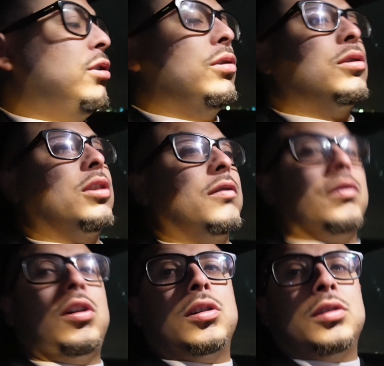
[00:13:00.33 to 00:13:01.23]
you do stuff
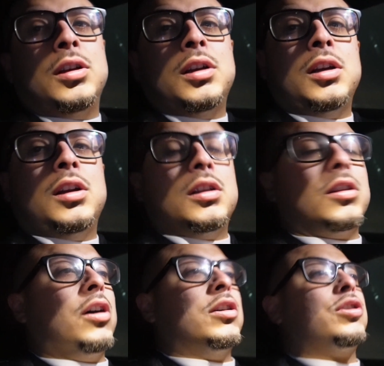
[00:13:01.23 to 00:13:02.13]
long
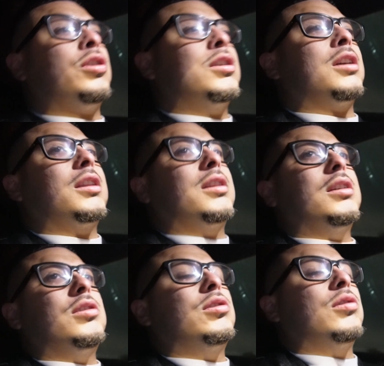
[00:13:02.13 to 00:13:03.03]
journeys like
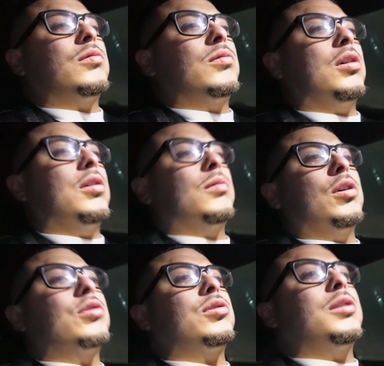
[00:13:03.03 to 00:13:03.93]
this, you're doing
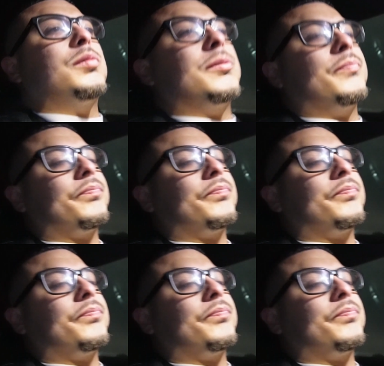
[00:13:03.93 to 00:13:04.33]
road trips,